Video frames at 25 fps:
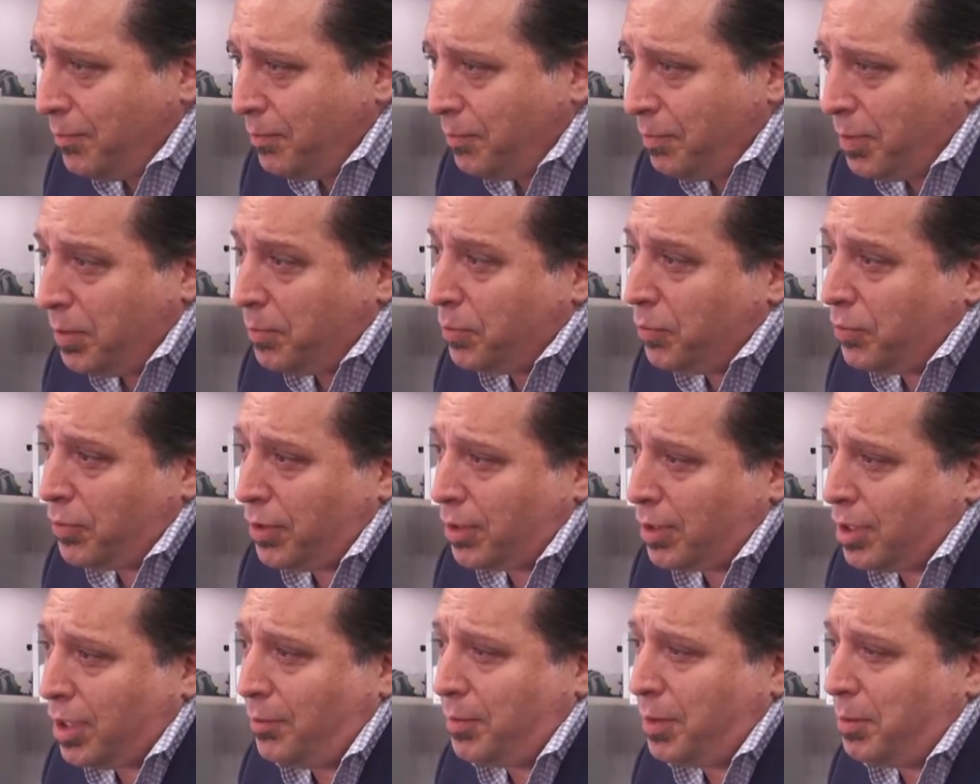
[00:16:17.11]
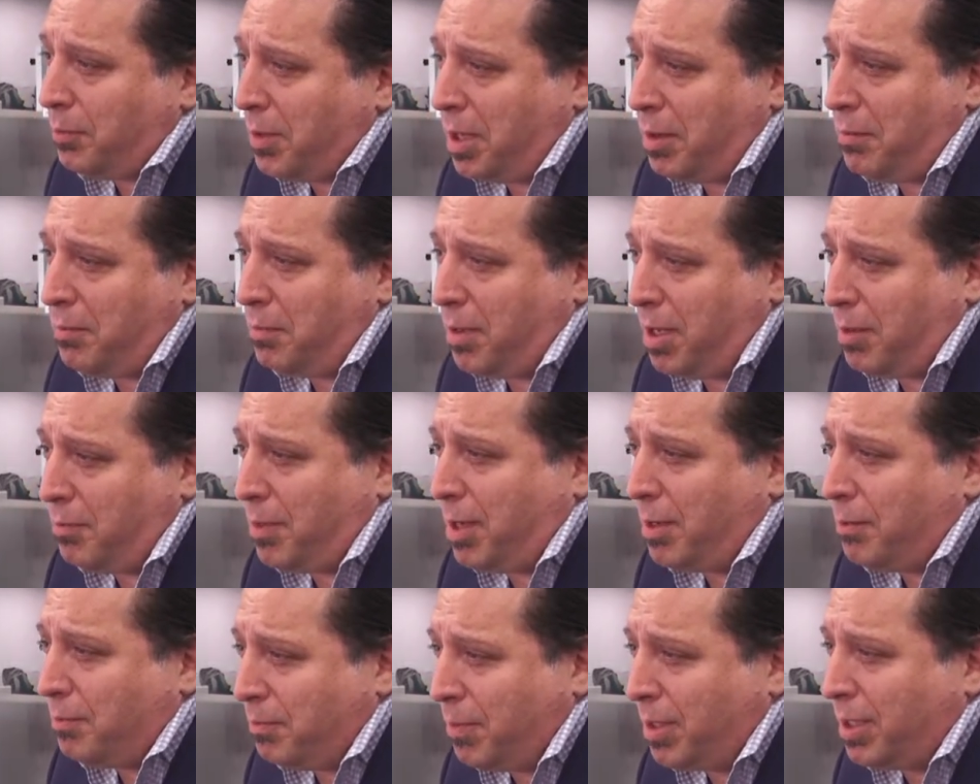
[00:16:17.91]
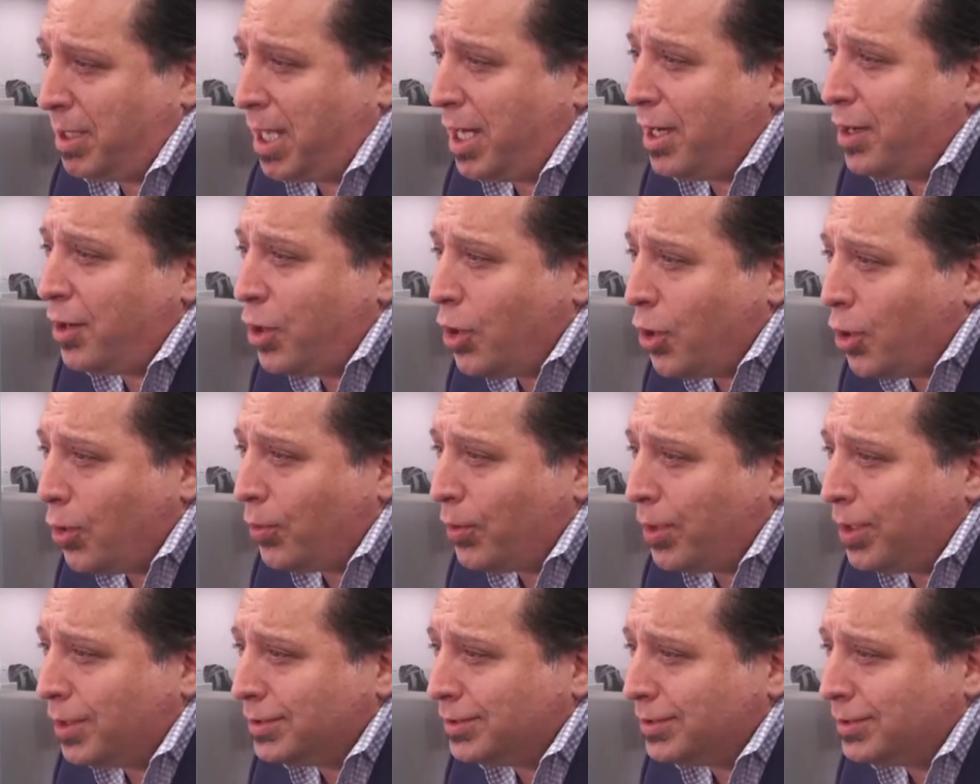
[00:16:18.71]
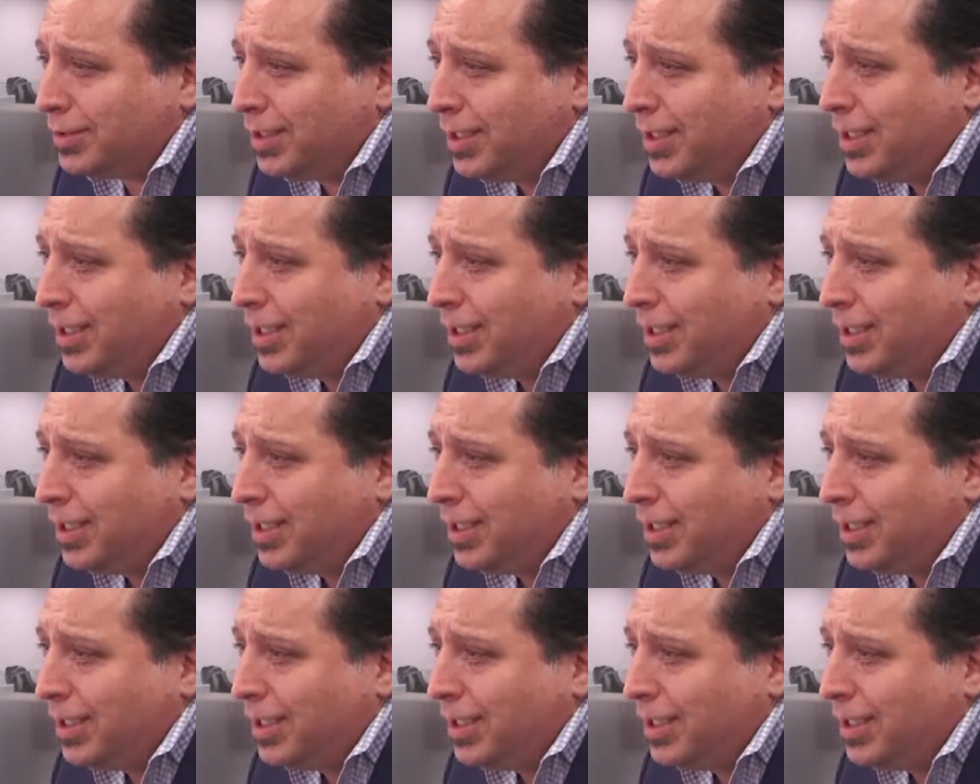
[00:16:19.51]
people that come in may, may may not notice. They may not